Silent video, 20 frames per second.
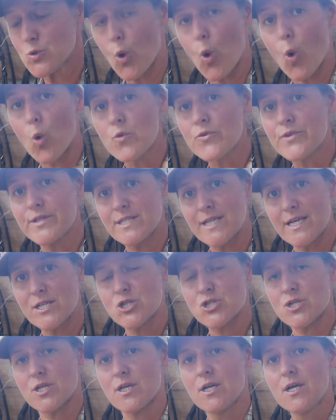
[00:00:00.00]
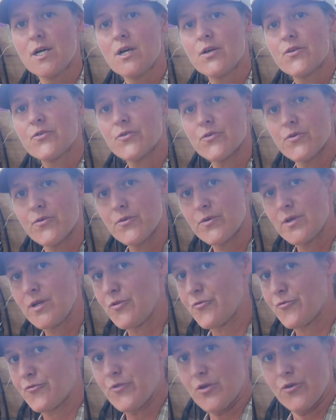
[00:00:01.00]
to hold the tension. So
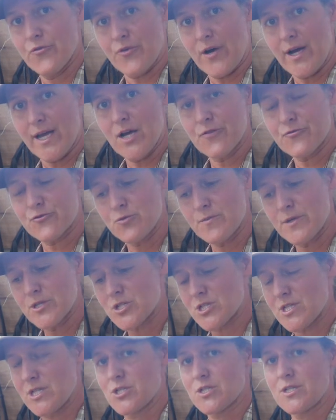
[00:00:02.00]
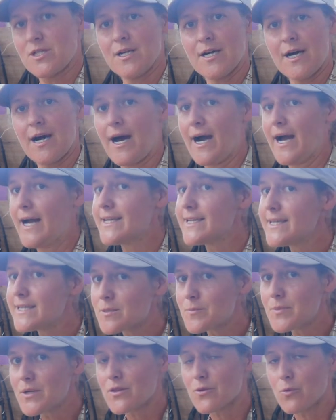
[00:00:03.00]
if I have too much tension here, I need
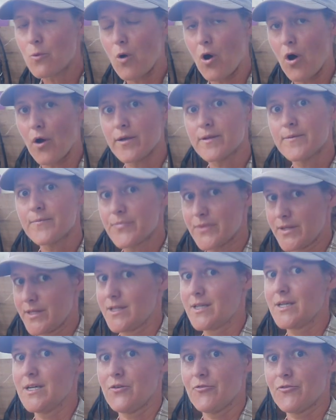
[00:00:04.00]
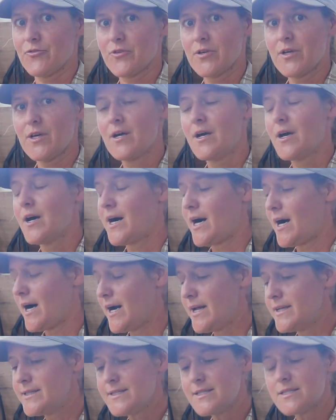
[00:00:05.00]
to be the one that gives.
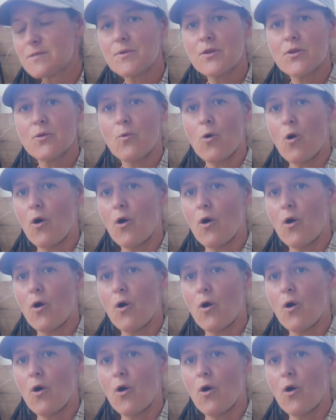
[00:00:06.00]
I need to be the